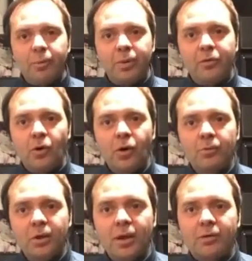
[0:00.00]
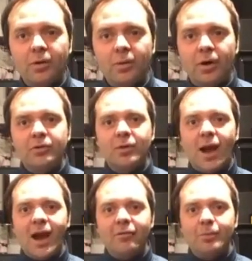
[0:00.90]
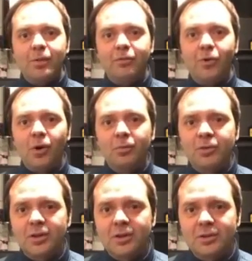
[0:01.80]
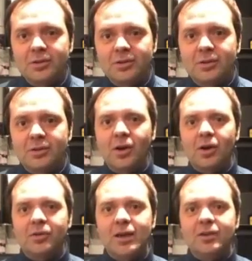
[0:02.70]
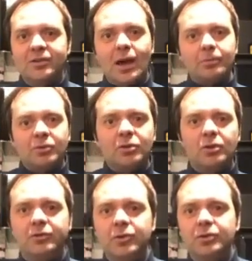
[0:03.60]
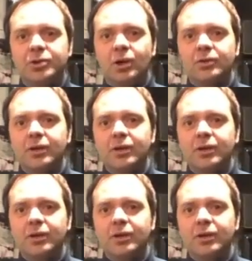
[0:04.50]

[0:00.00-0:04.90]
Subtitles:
performed. If I'm honest with you, I haven't performed since the start of the year. Sam's done a few shows.